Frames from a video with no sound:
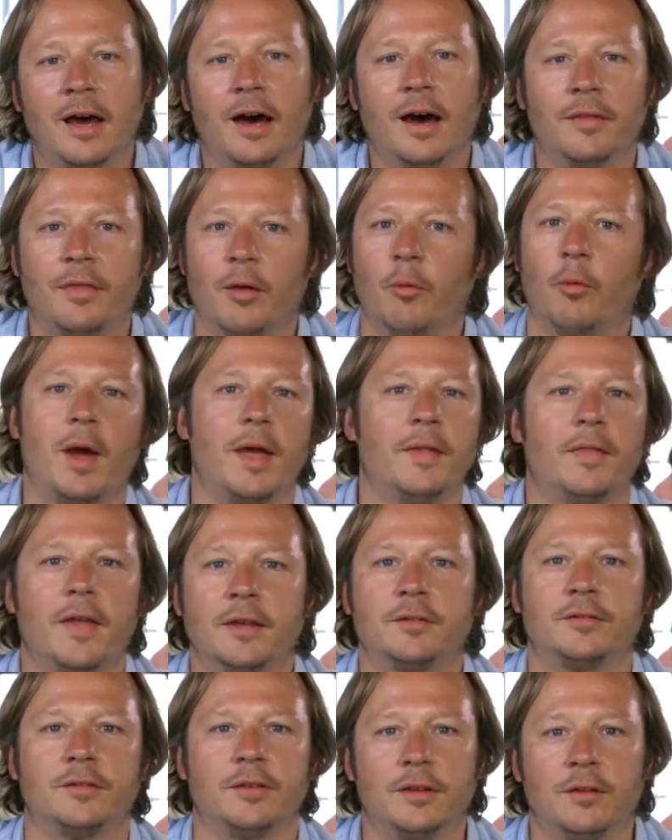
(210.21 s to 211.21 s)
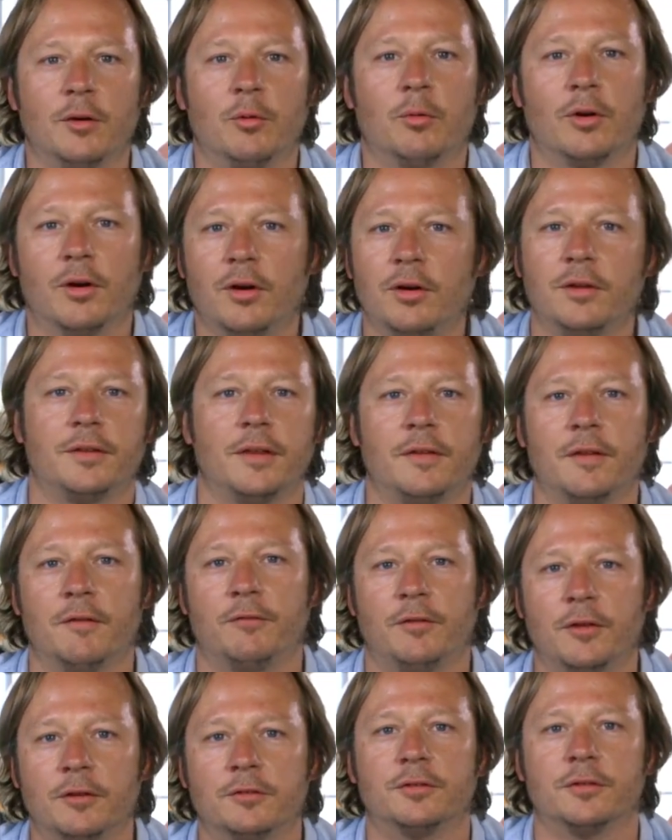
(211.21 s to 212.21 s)
uh, the way they see the world and the
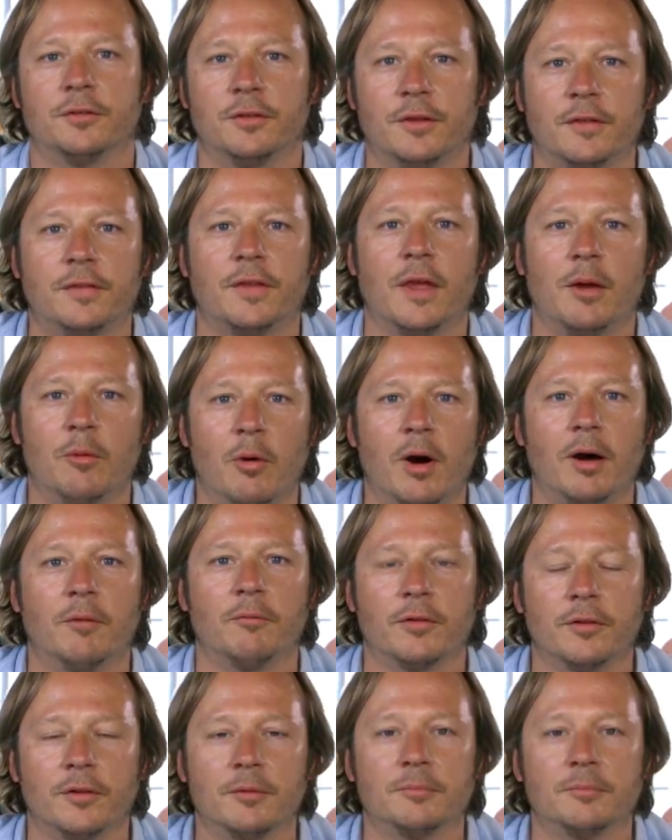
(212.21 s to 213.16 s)
future that they want for